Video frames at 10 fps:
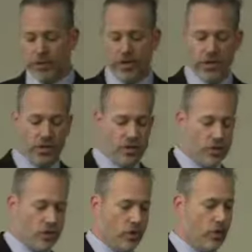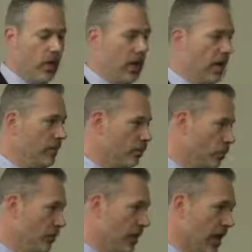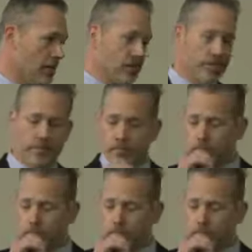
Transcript: continues to improve adoption.